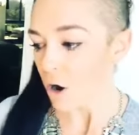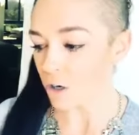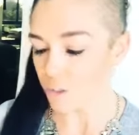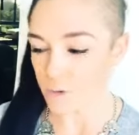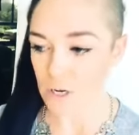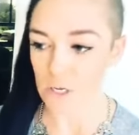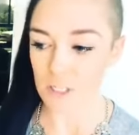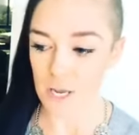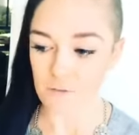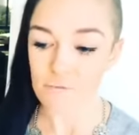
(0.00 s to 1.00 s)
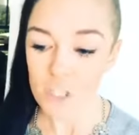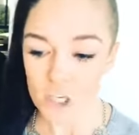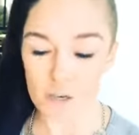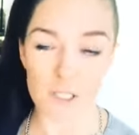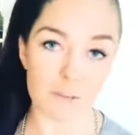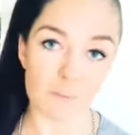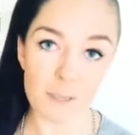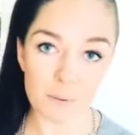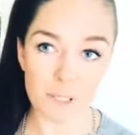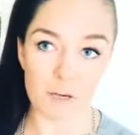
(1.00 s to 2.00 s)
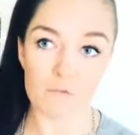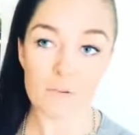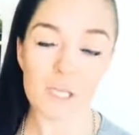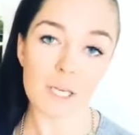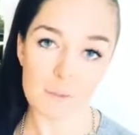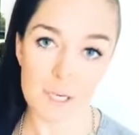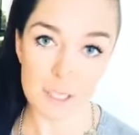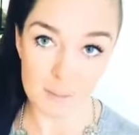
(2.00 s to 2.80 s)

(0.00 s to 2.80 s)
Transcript: entrepreneurs and visionaries and people that are really committed